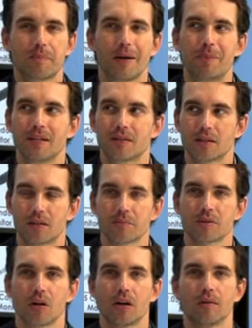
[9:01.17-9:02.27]
piping
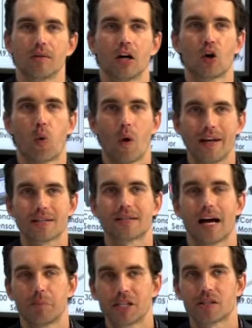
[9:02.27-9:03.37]
systems are quite
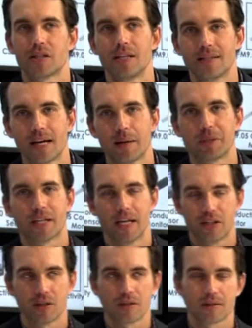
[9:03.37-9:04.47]
established in these
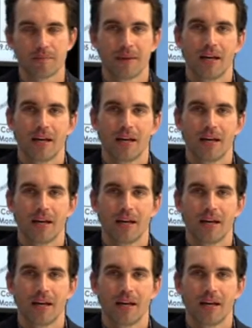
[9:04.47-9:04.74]
applications,